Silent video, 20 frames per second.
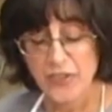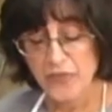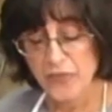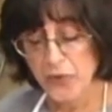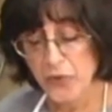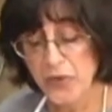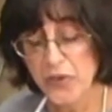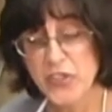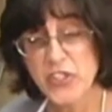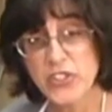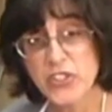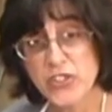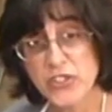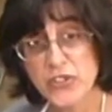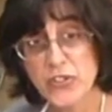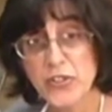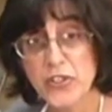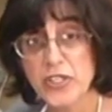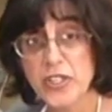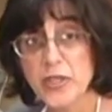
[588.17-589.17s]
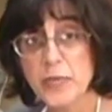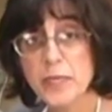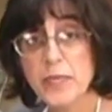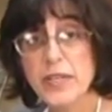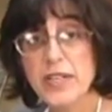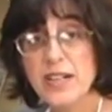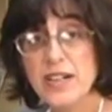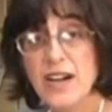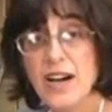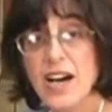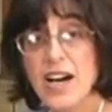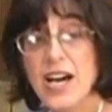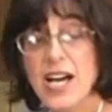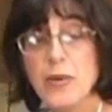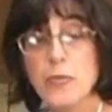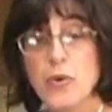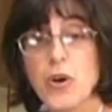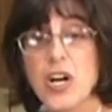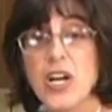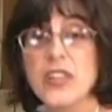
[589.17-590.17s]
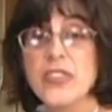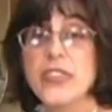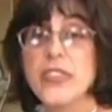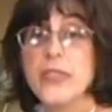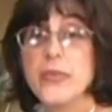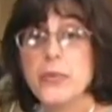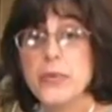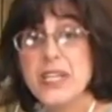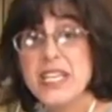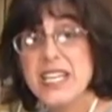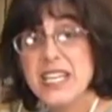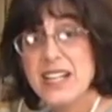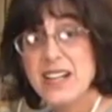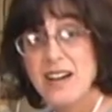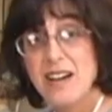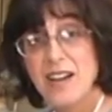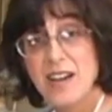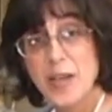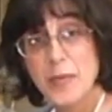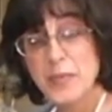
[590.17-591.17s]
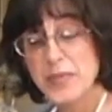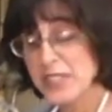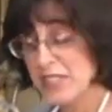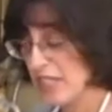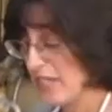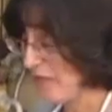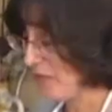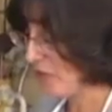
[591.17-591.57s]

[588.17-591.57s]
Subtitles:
For the syrup, I want 3 cups of